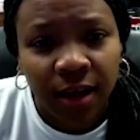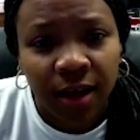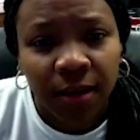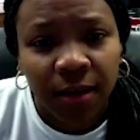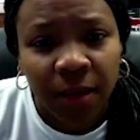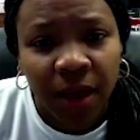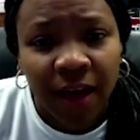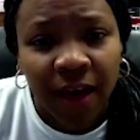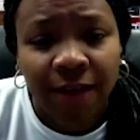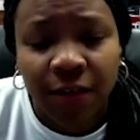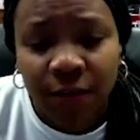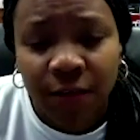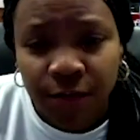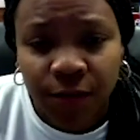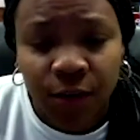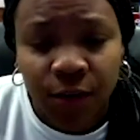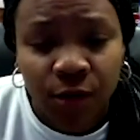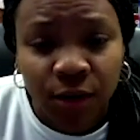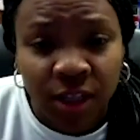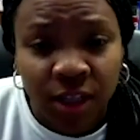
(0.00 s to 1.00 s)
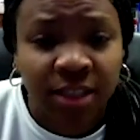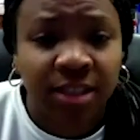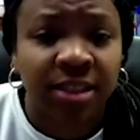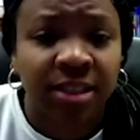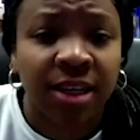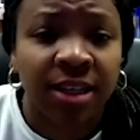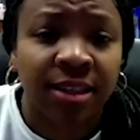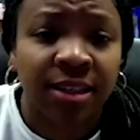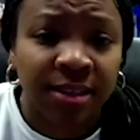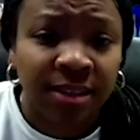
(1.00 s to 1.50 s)
having Florida take
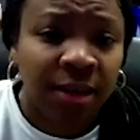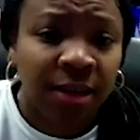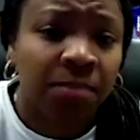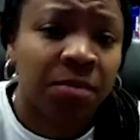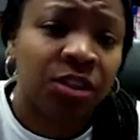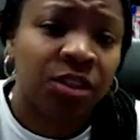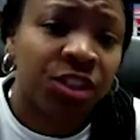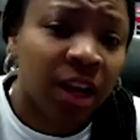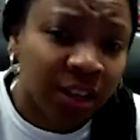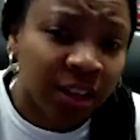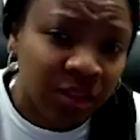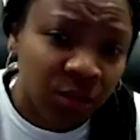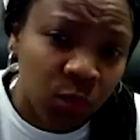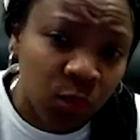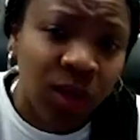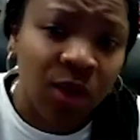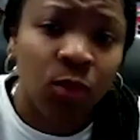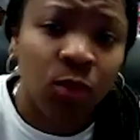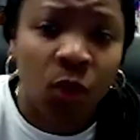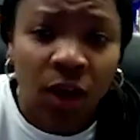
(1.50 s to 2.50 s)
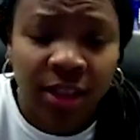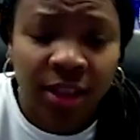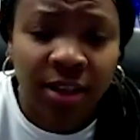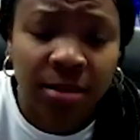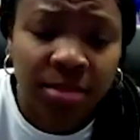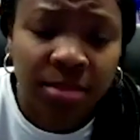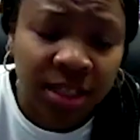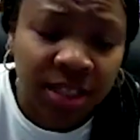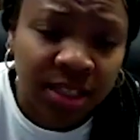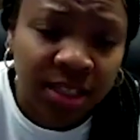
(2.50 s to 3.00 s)
the type of shots we want
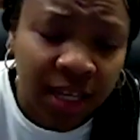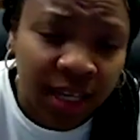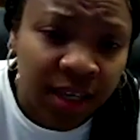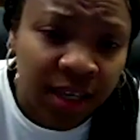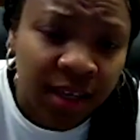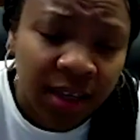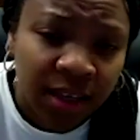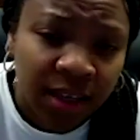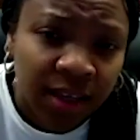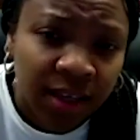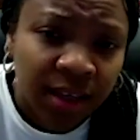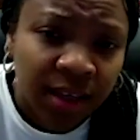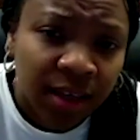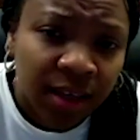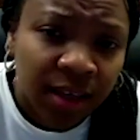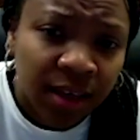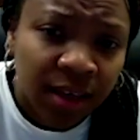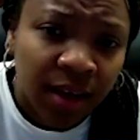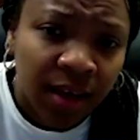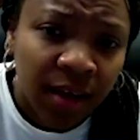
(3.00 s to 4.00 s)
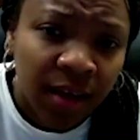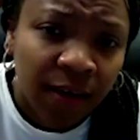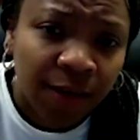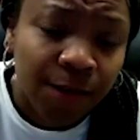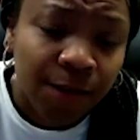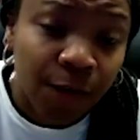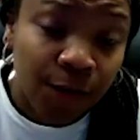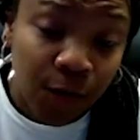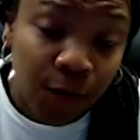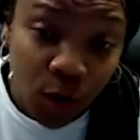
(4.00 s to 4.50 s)
them to take
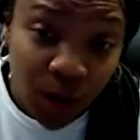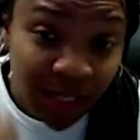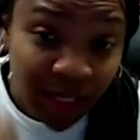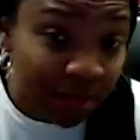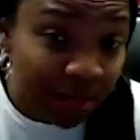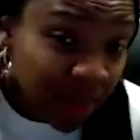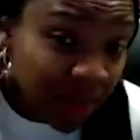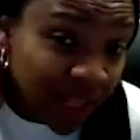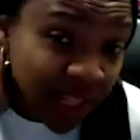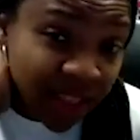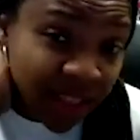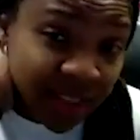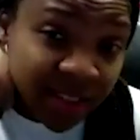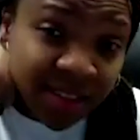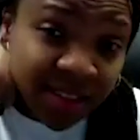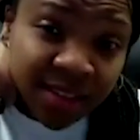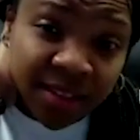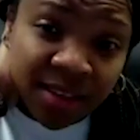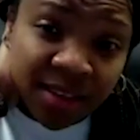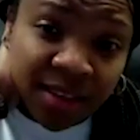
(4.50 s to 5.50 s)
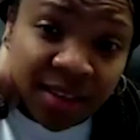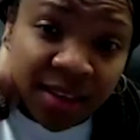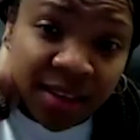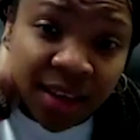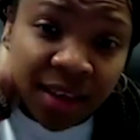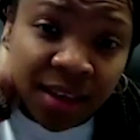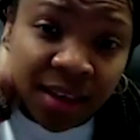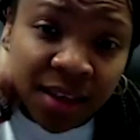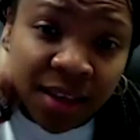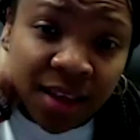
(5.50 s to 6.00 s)
for 40 minutes.
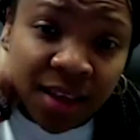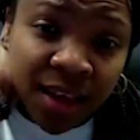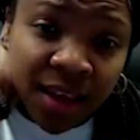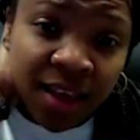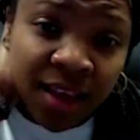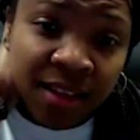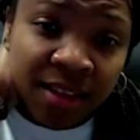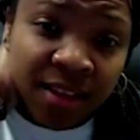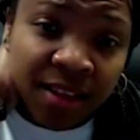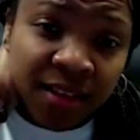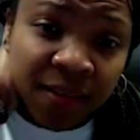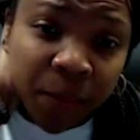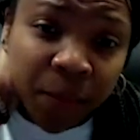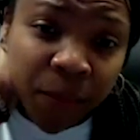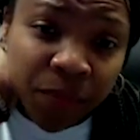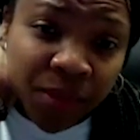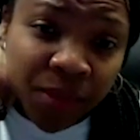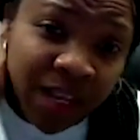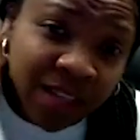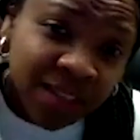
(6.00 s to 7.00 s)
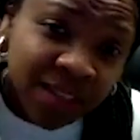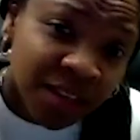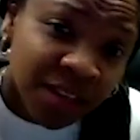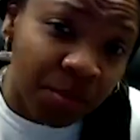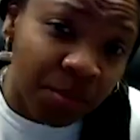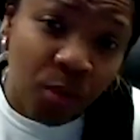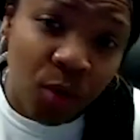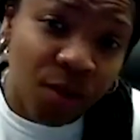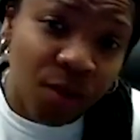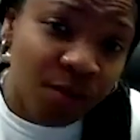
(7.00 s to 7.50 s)
And it's
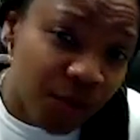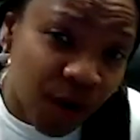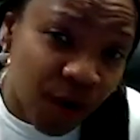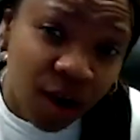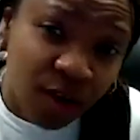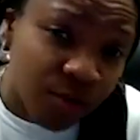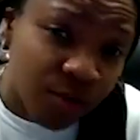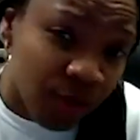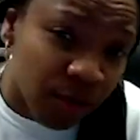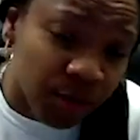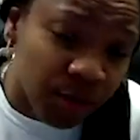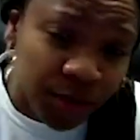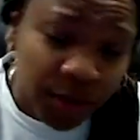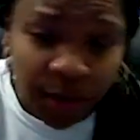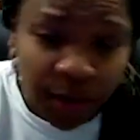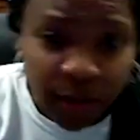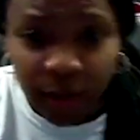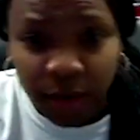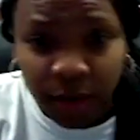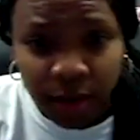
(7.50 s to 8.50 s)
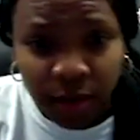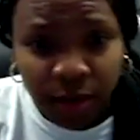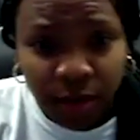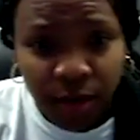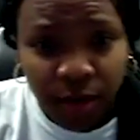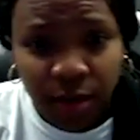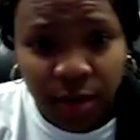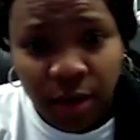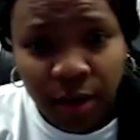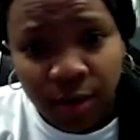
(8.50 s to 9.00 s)
important for our growth. You
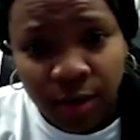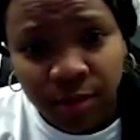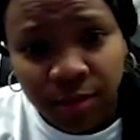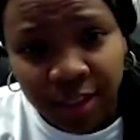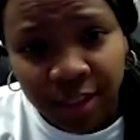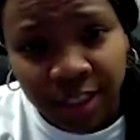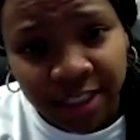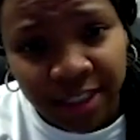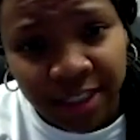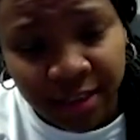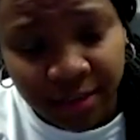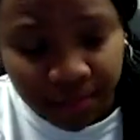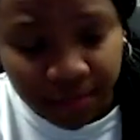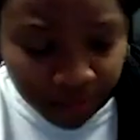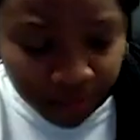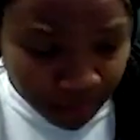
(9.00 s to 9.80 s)
know, listen,